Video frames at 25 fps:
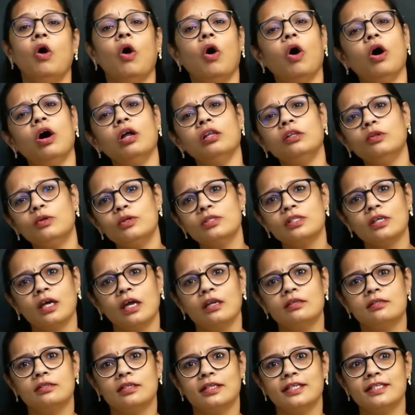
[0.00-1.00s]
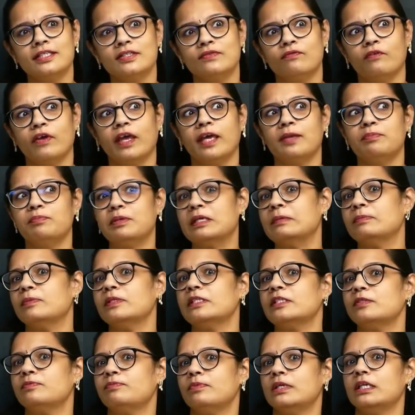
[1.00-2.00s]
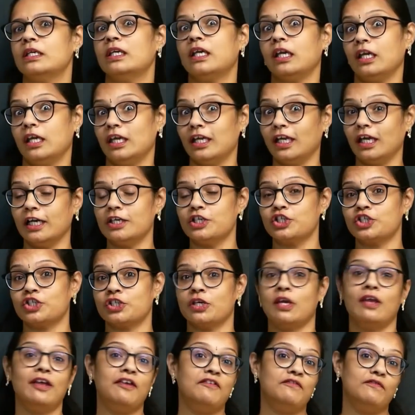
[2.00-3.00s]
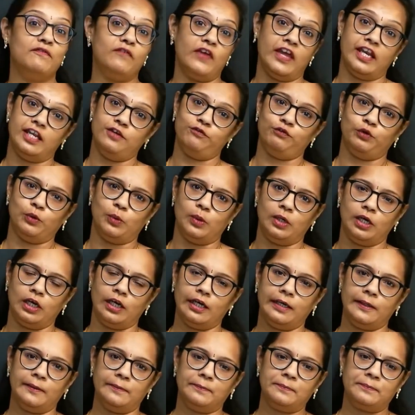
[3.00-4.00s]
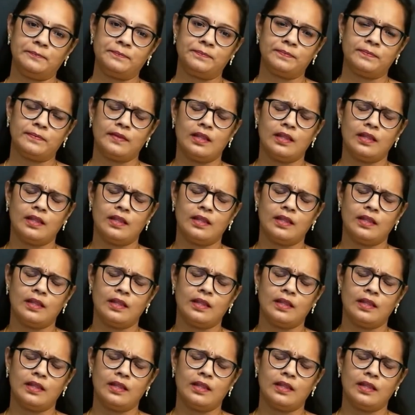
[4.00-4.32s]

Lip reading: all those countries where people speak English very fluently.